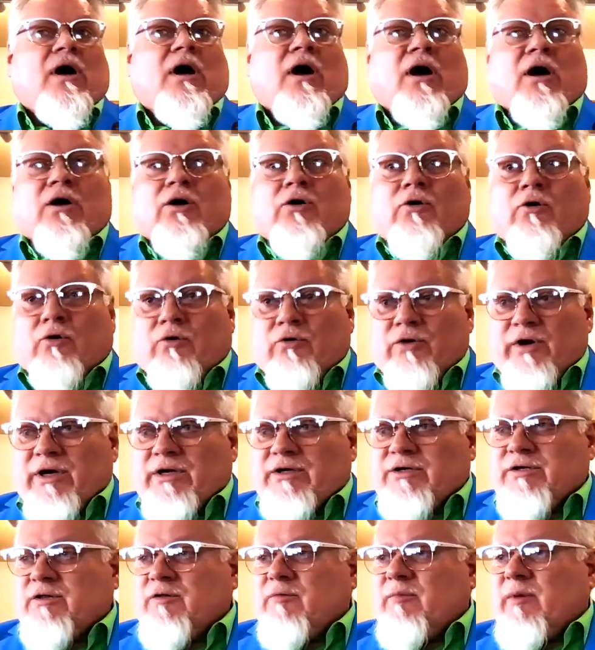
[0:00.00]

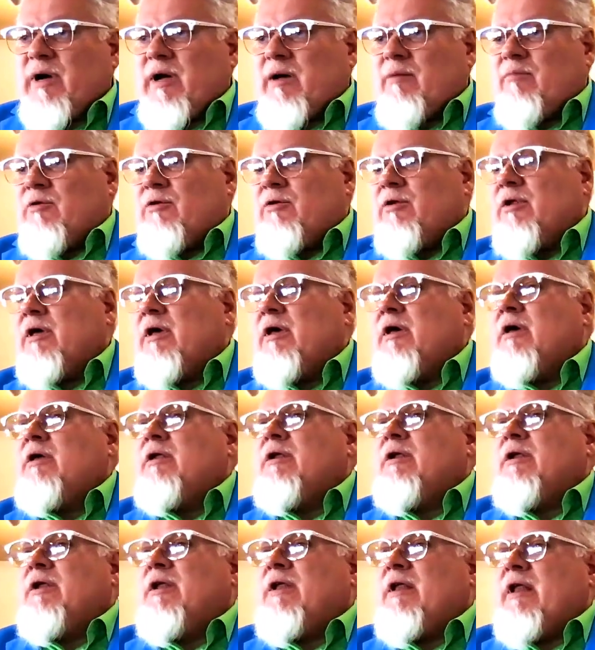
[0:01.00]
According to the Bible,
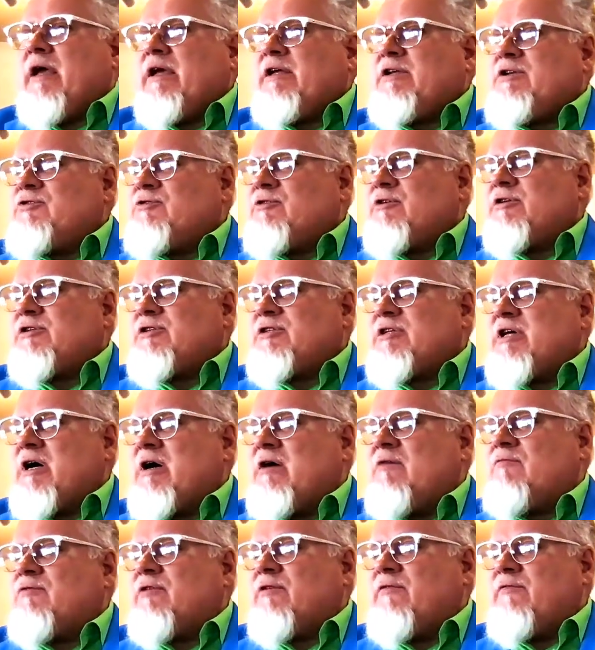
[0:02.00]
nature
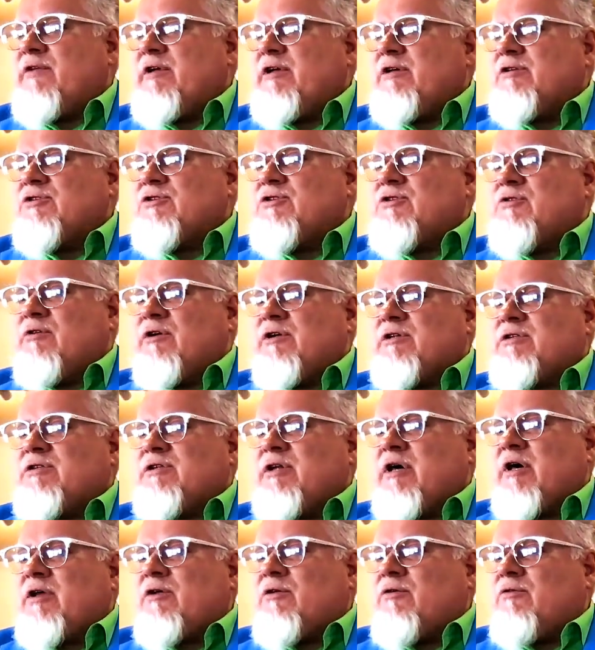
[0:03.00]
itself reveals to us
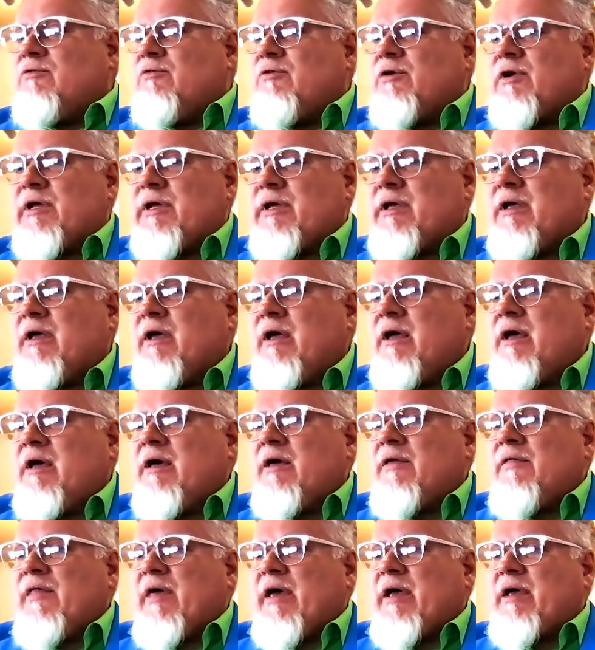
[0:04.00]
not only
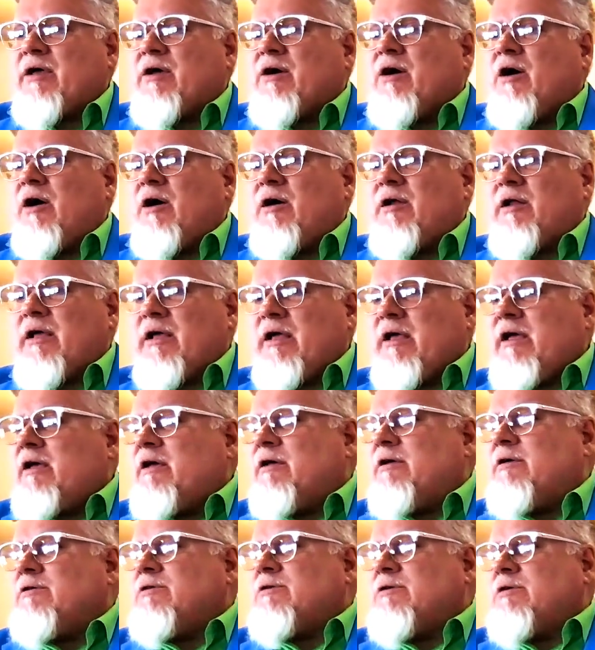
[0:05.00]
that God
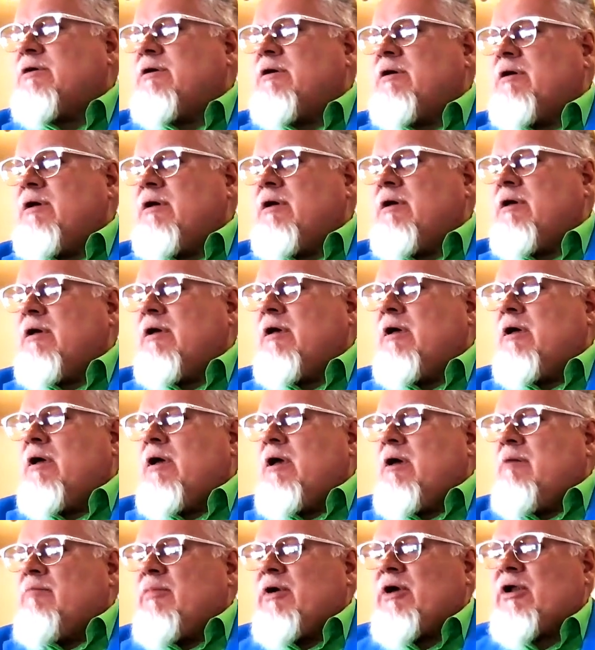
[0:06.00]
is,
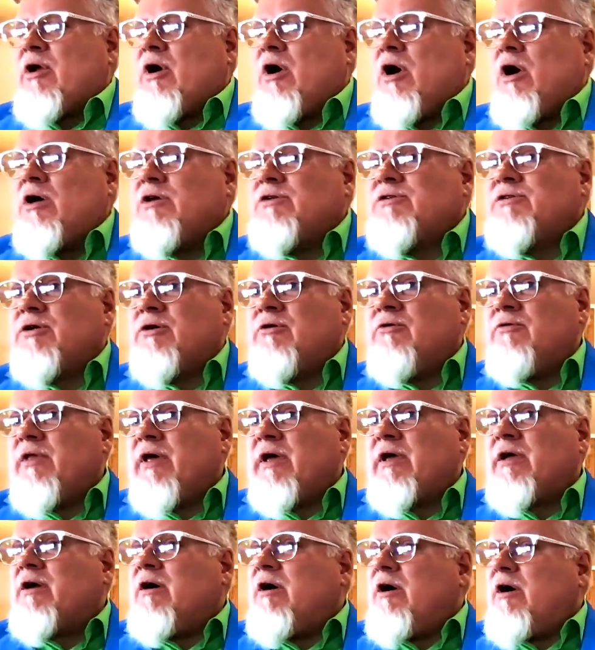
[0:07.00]
but also
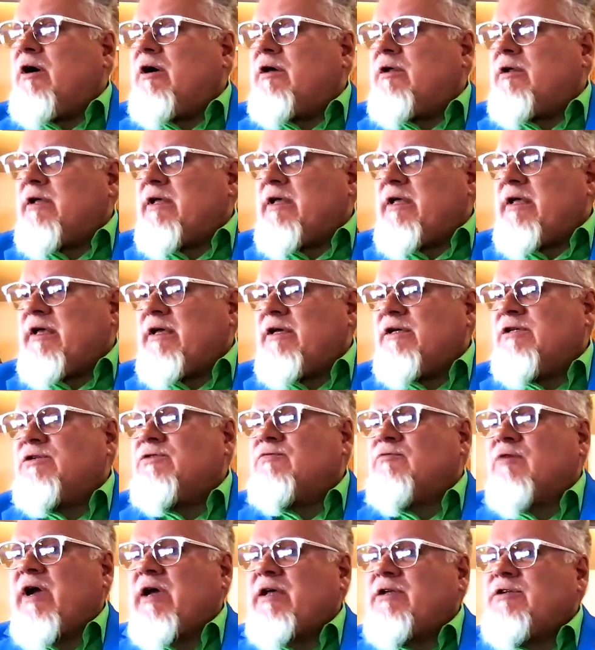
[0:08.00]
that God
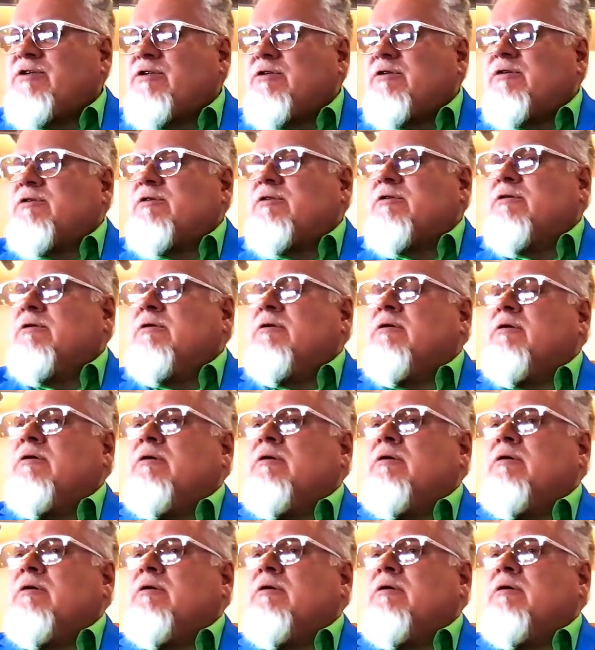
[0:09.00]
is righteous.